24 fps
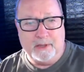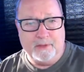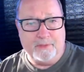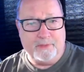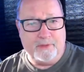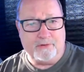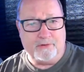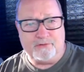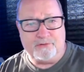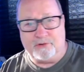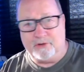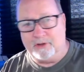
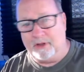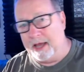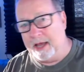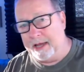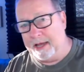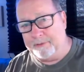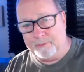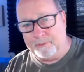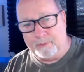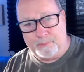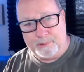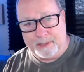this
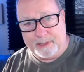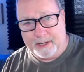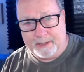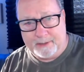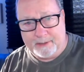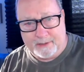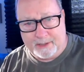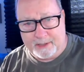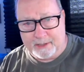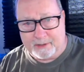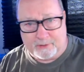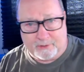July would be
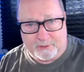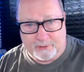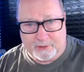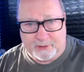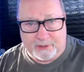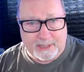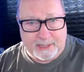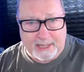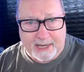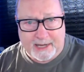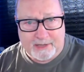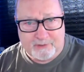identical to
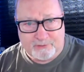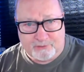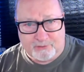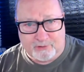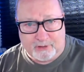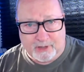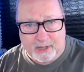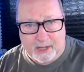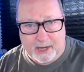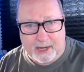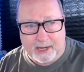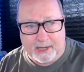last
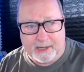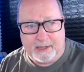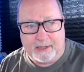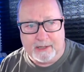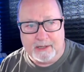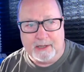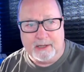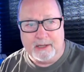July